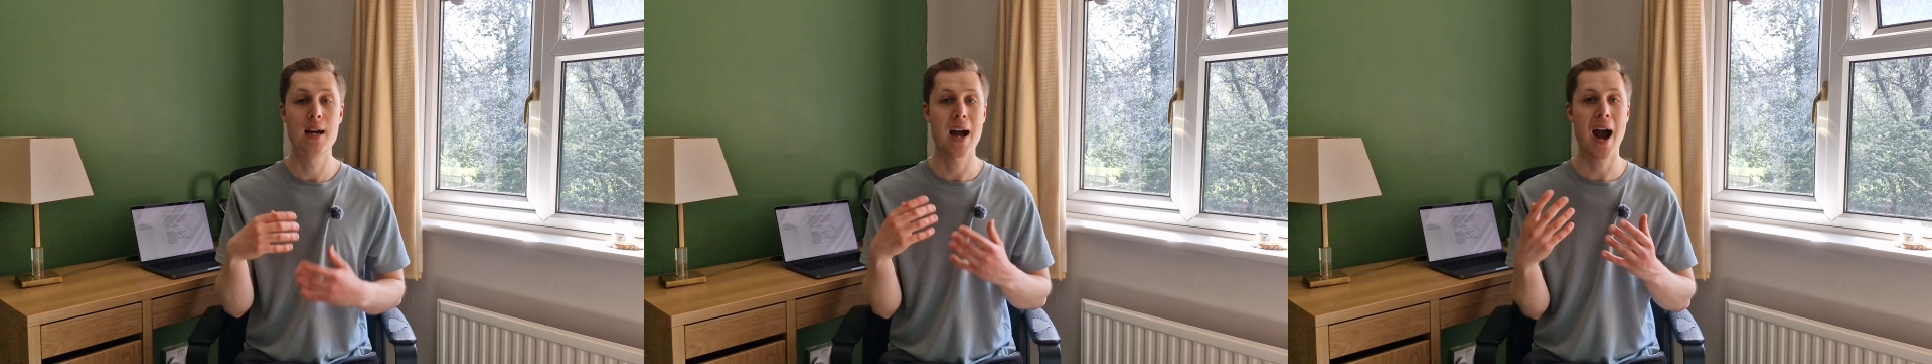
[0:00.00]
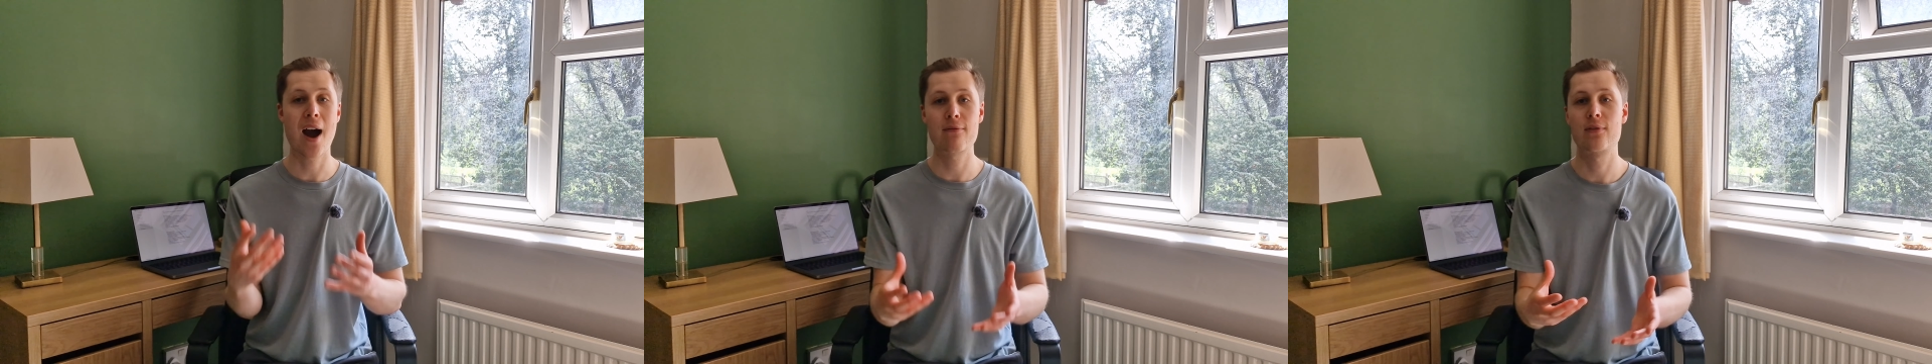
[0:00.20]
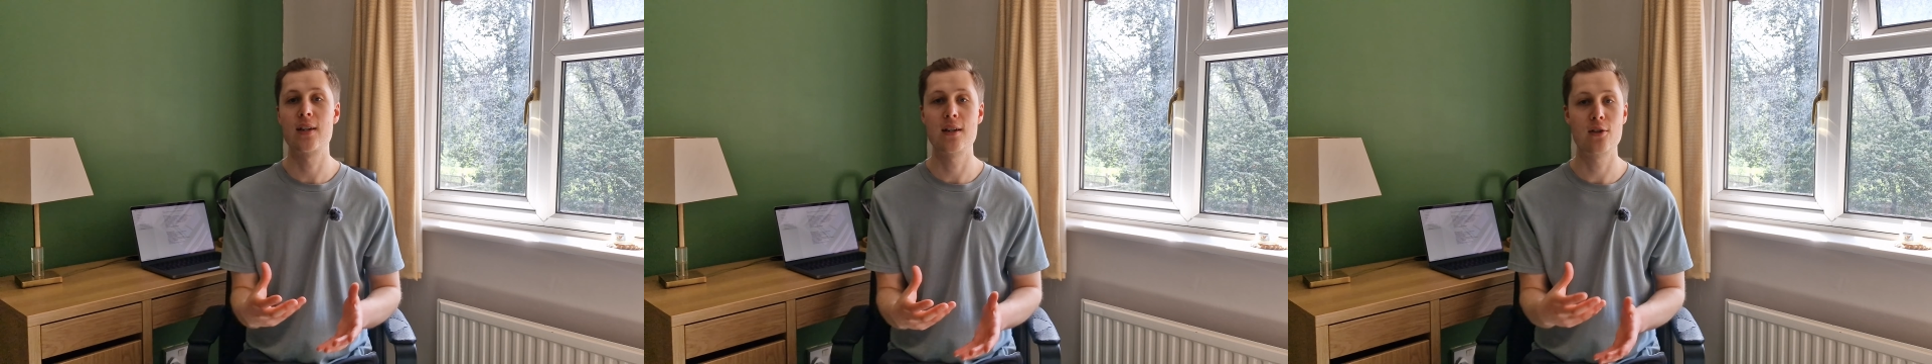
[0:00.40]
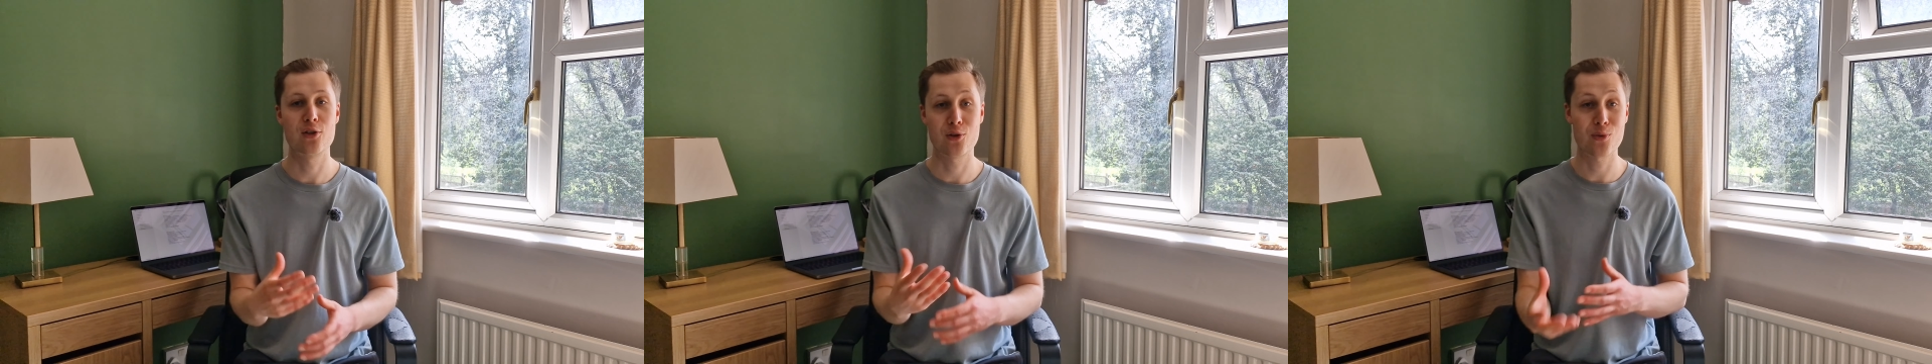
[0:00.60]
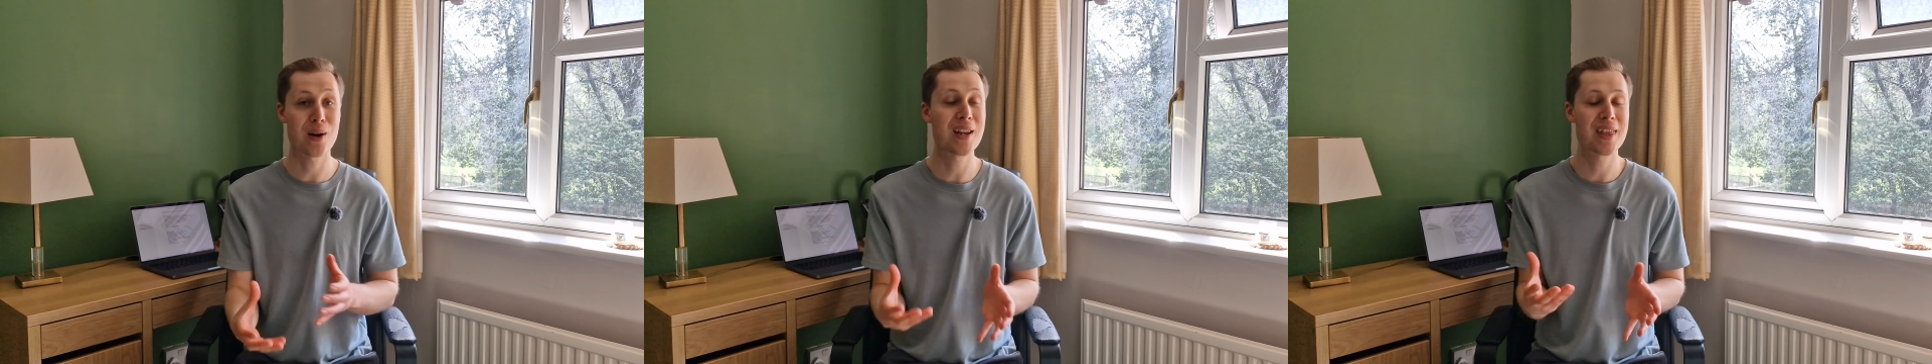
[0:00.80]
having to
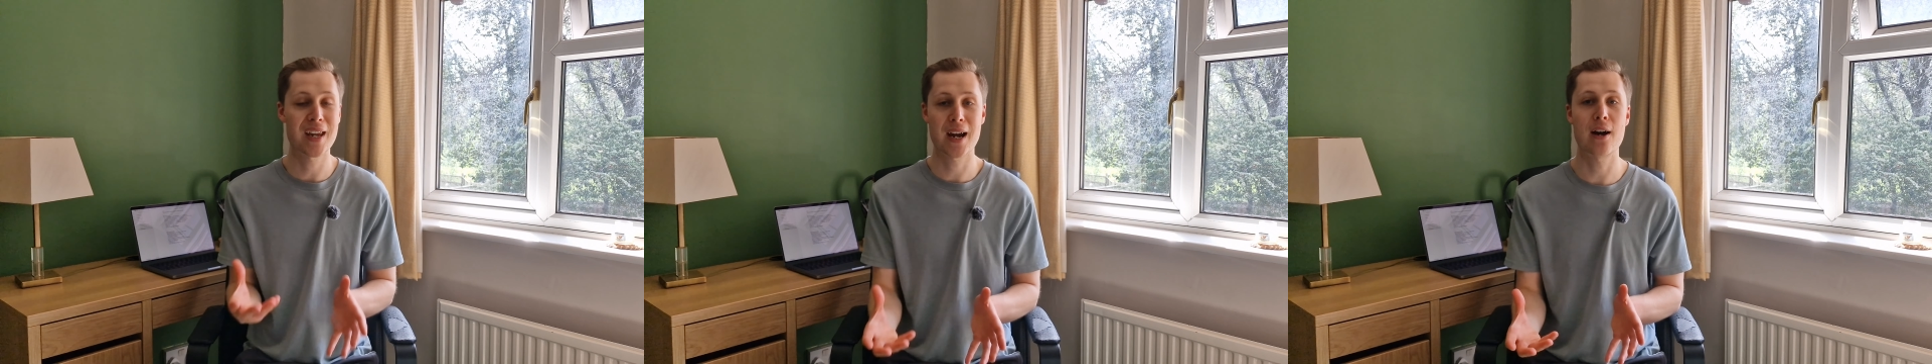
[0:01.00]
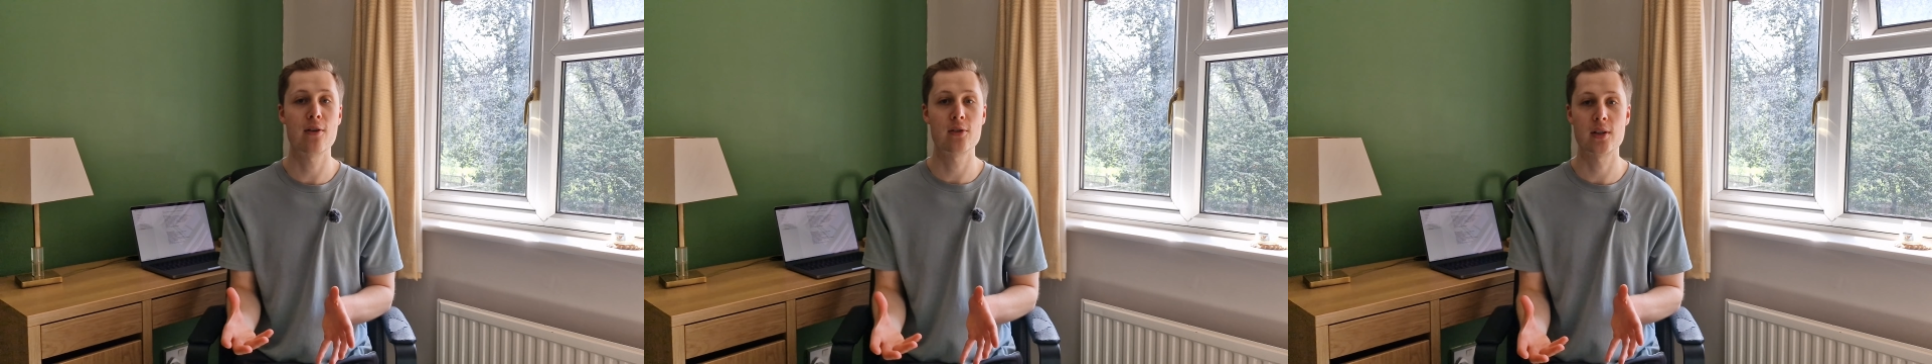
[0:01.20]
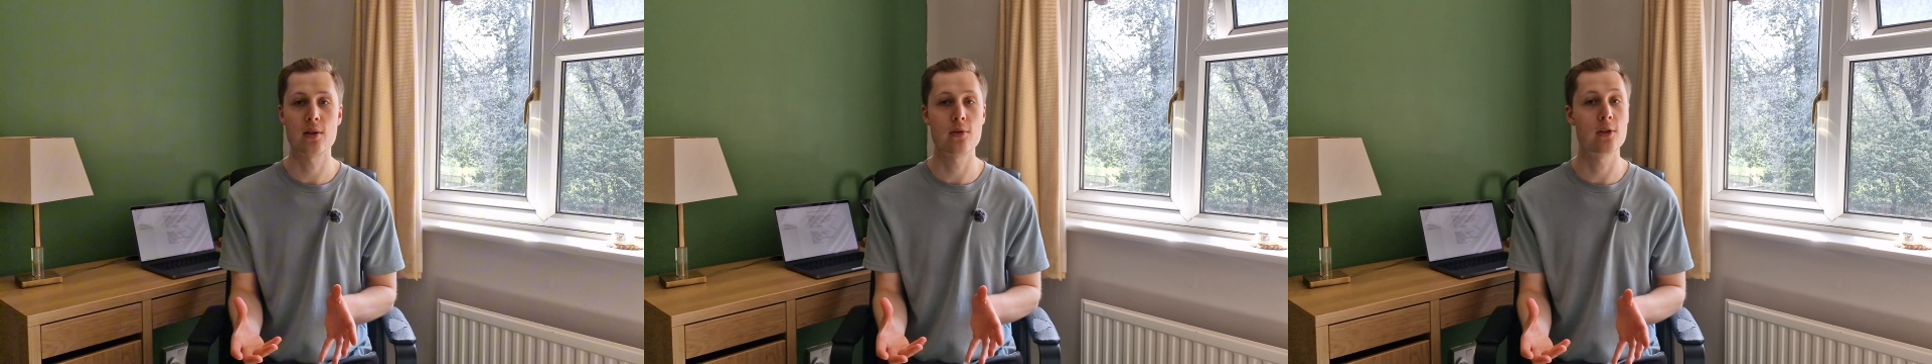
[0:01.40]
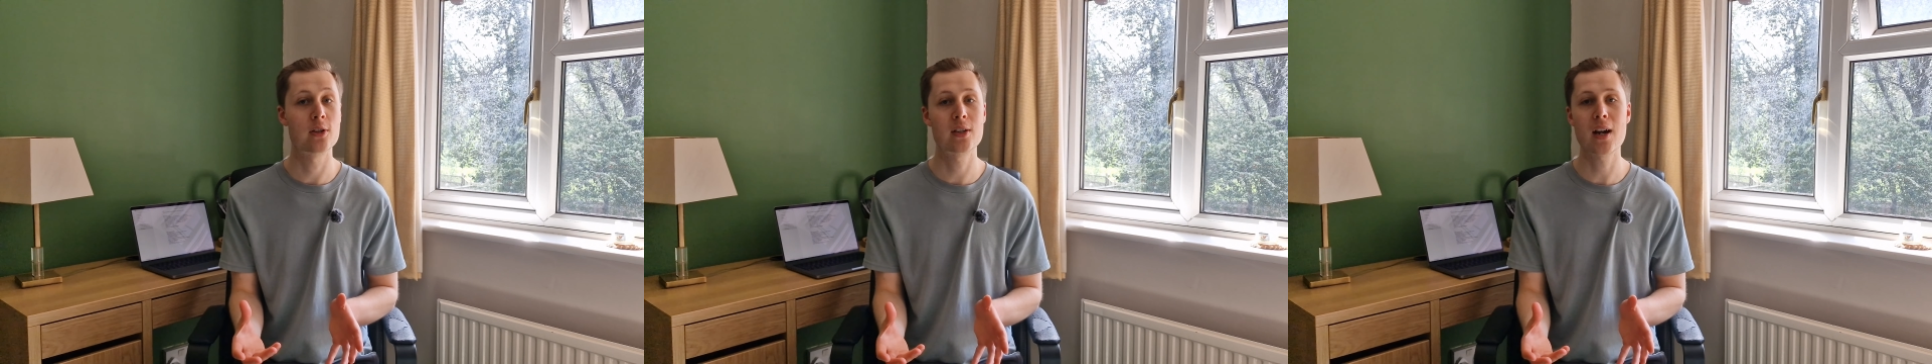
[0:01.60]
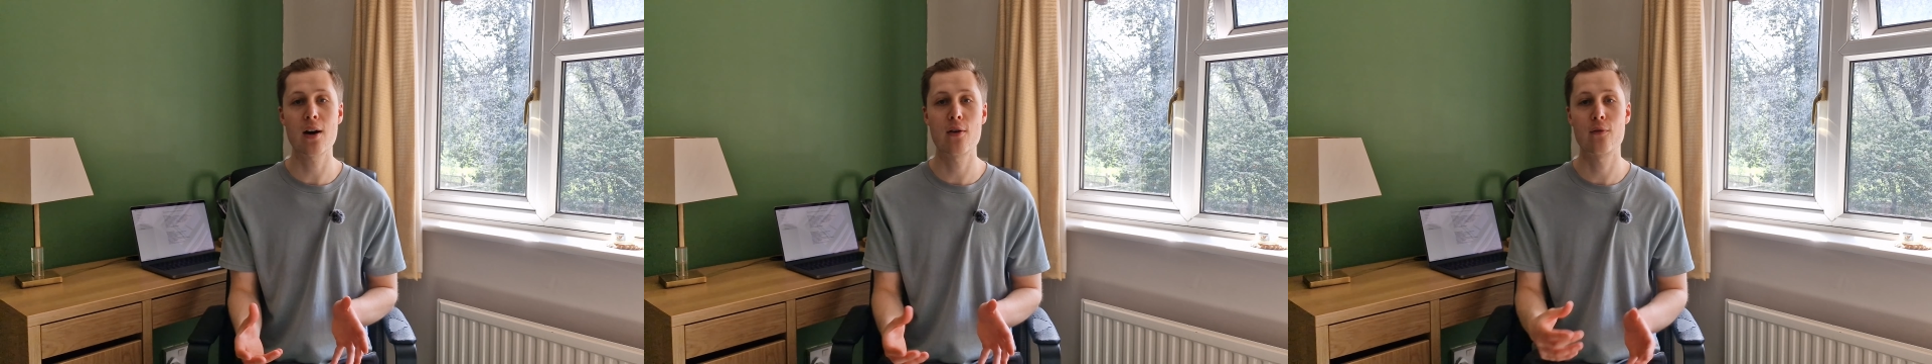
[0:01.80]
create the carousel
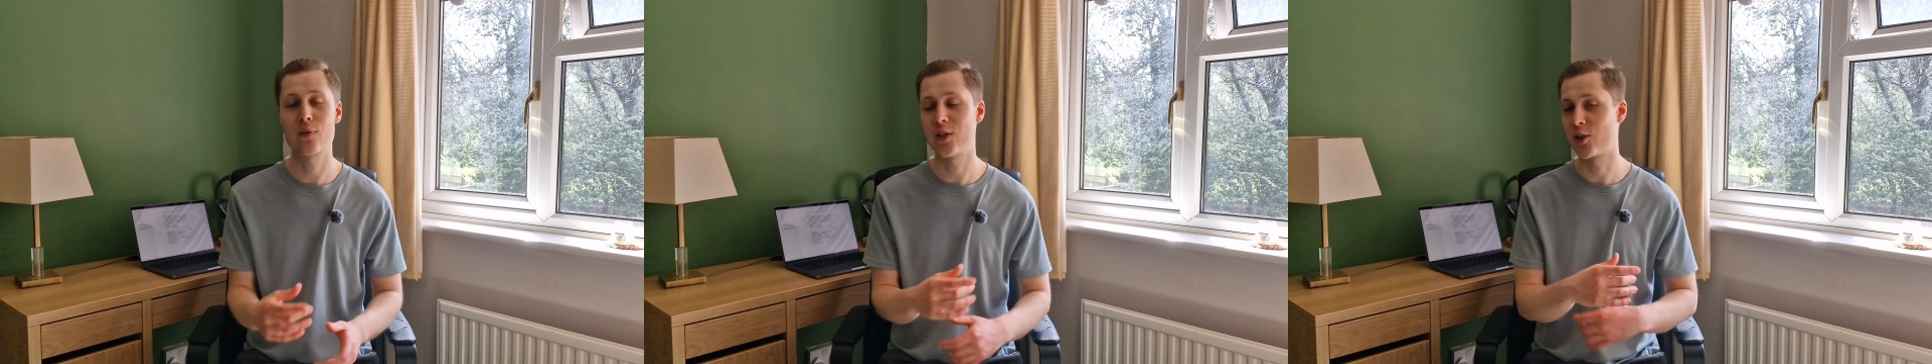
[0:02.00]
yourself